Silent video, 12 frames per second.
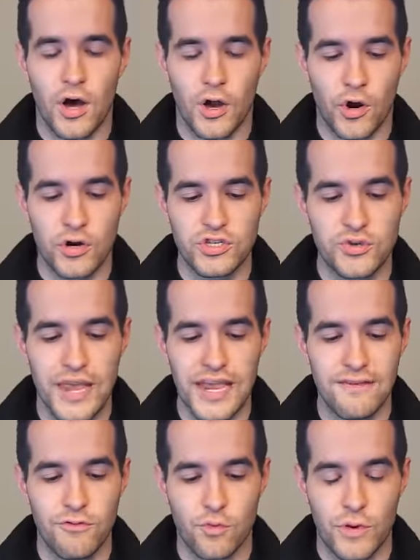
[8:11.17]
On ours, you
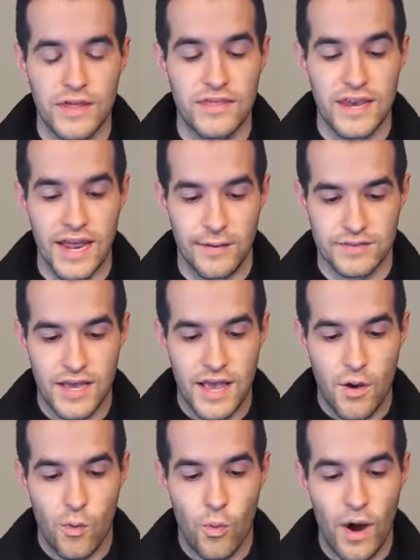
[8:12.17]
can't even read the names.
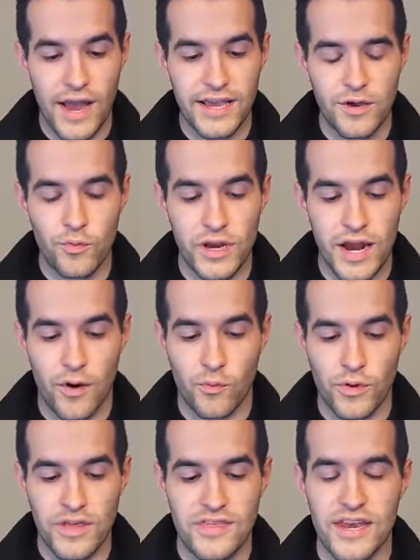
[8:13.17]
Why can we not
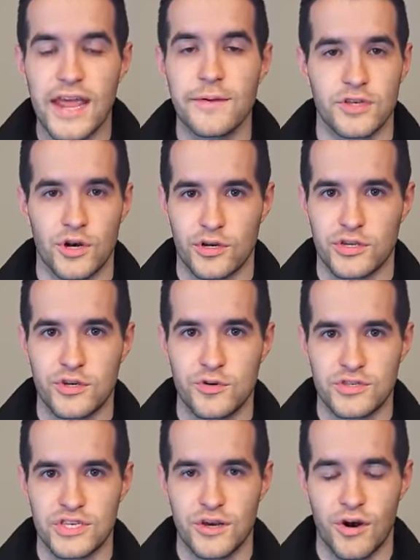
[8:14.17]
read the names on our
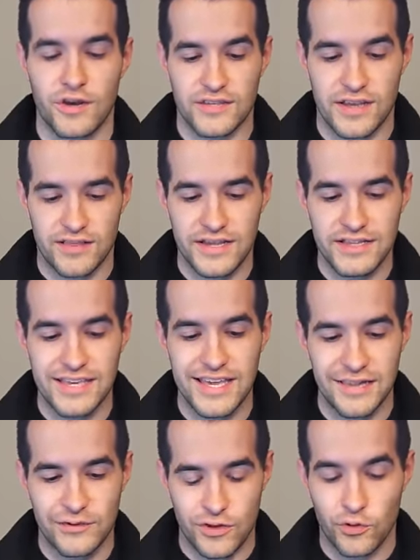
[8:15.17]
QCR? It's like, let's get
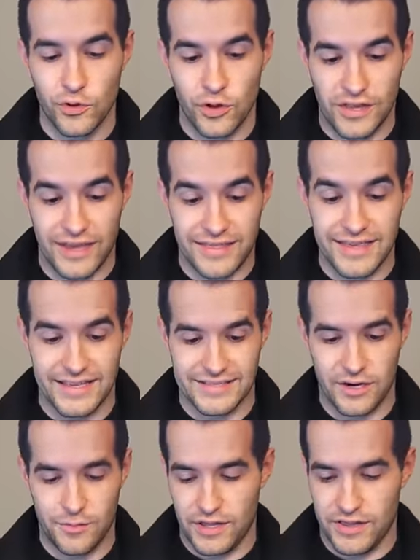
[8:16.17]
it to look like this.
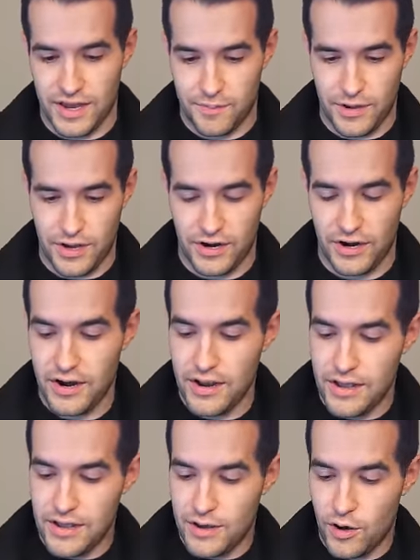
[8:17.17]
That'll be a lot better.
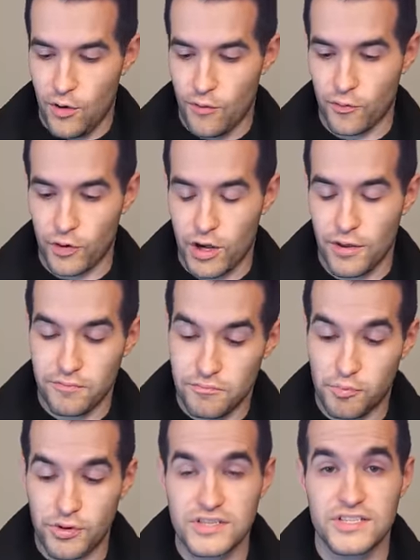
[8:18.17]
Overall,
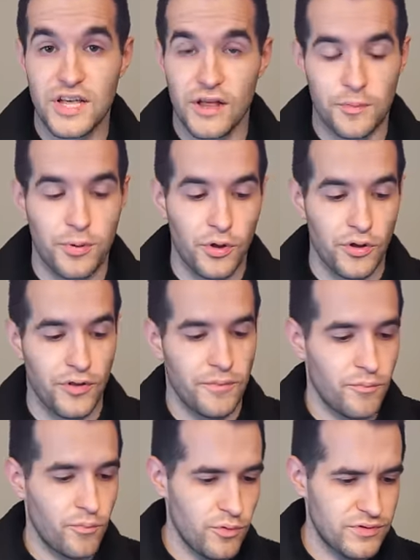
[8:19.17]
pretty solid pull on the,
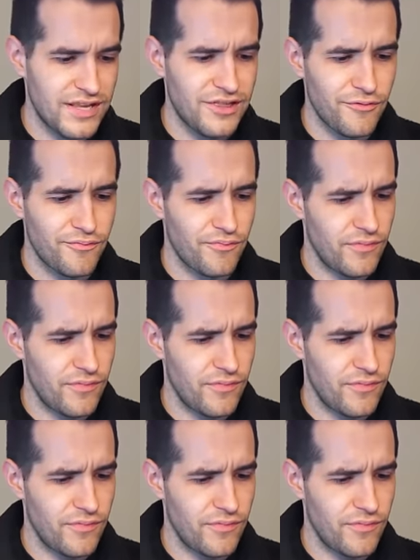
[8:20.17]
what was that, the